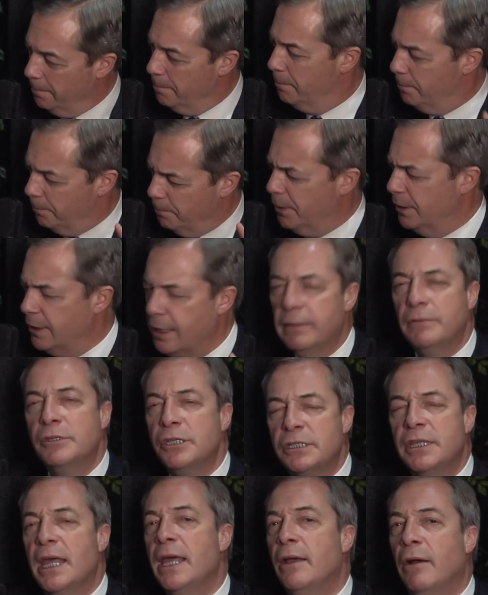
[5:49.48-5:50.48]
But
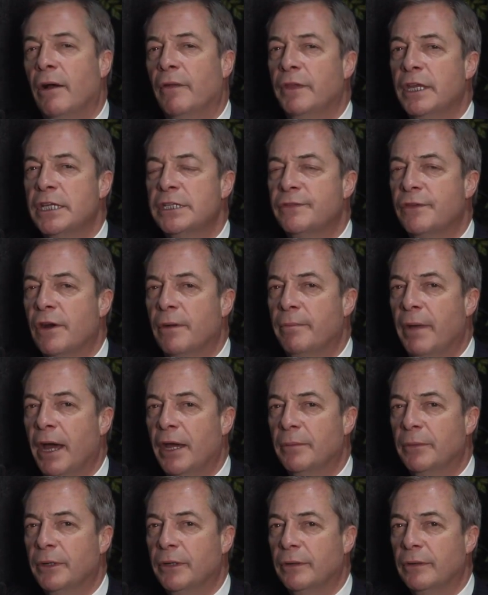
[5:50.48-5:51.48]
just think on this for a
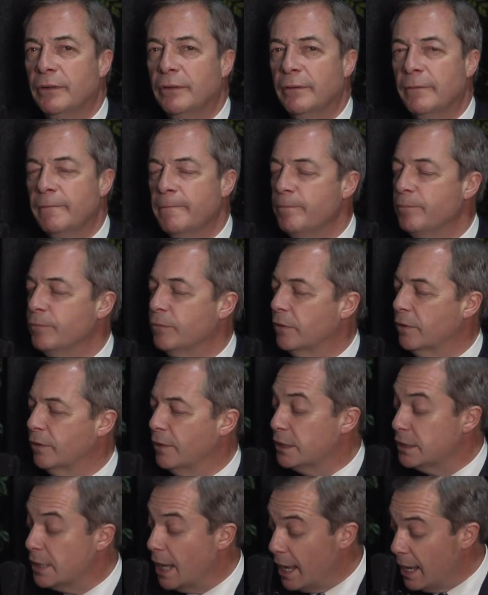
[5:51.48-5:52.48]
moment.
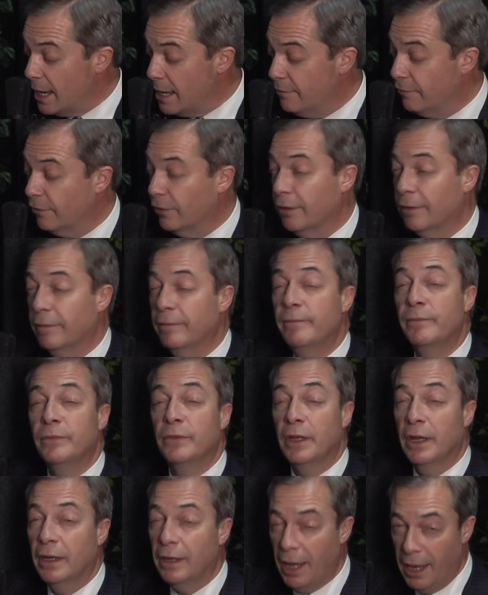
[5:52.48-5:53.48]
There's even
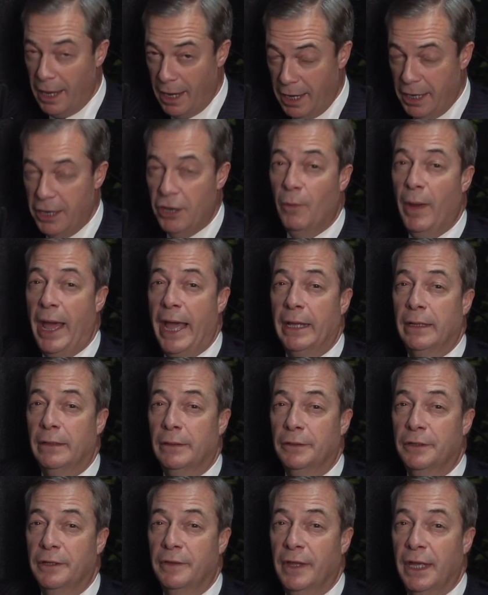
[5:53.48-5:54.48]
an EU angle
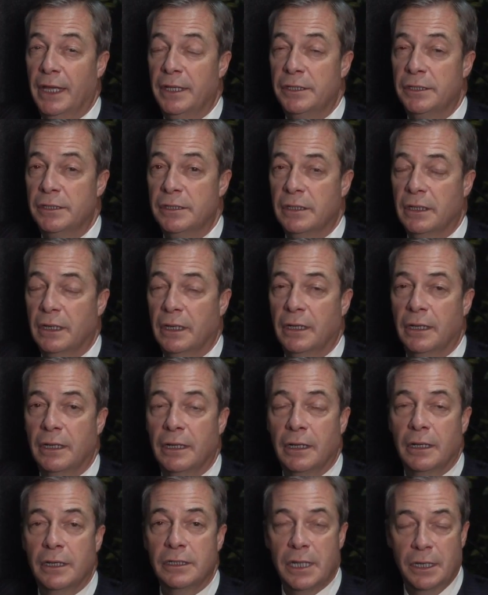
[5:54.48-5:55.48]
to this,
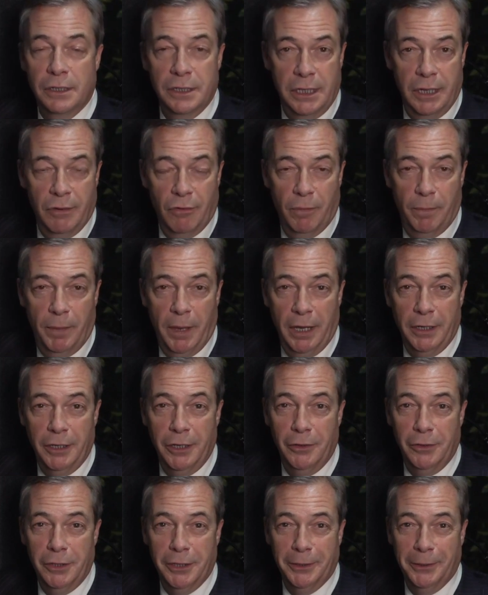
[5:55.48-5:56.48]
because under European
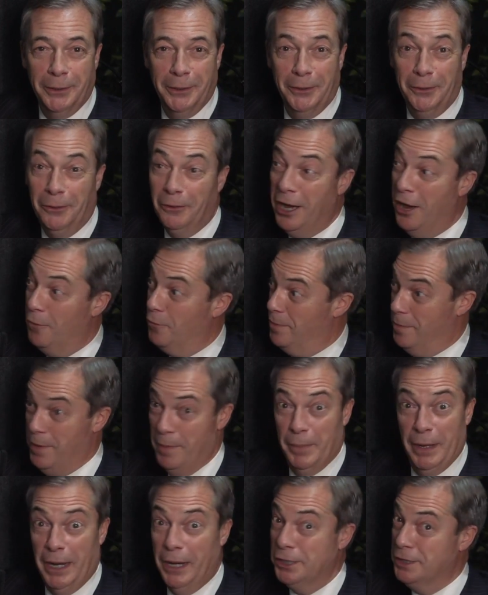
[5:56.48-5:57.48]
Union law, and we've been
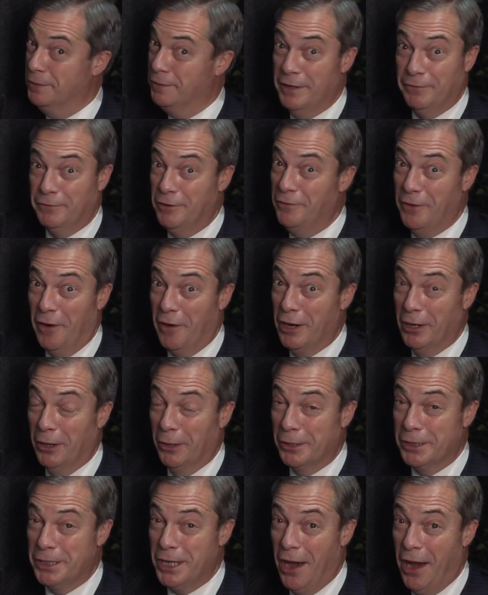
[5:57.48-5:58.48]
part of it for a very
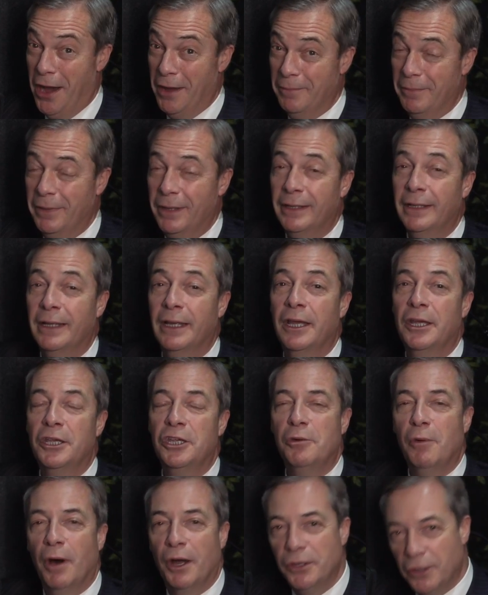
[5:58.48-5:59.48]
long time,
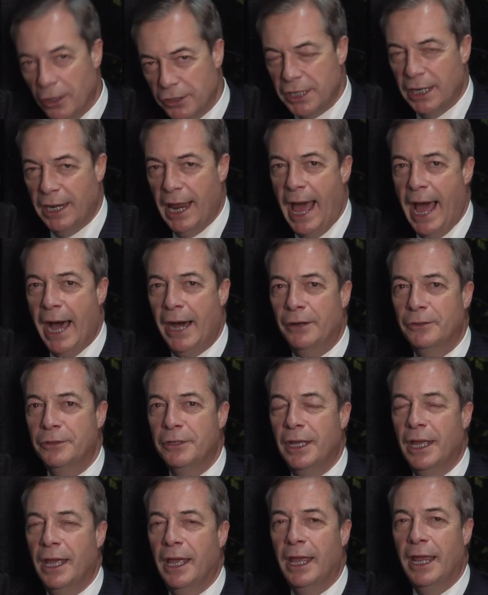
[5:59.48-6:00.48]
you are not allowed
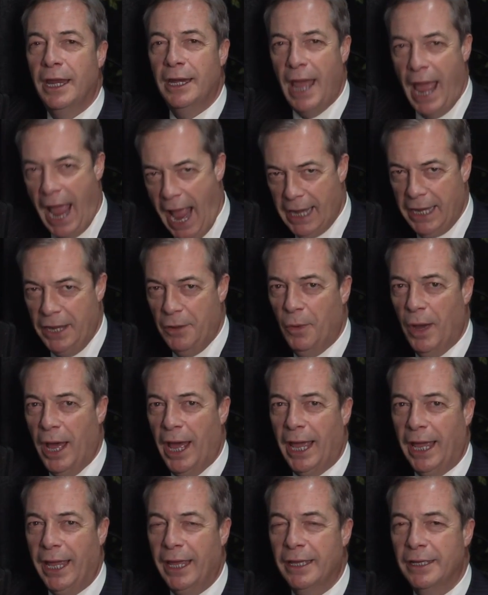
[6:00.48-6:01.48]
in any
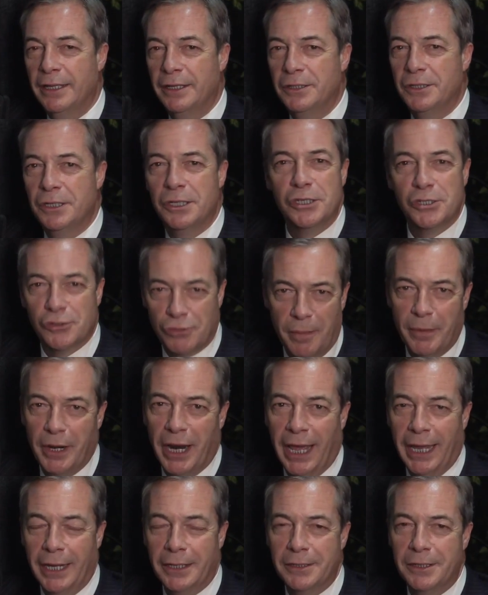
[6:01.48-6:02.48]
way to
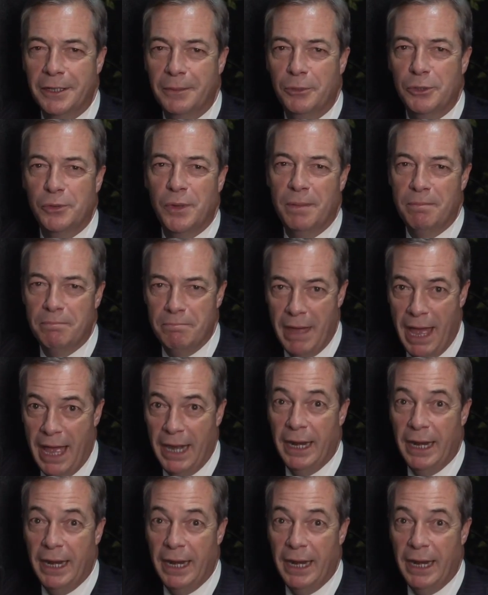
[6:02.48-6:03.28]
discriminate between men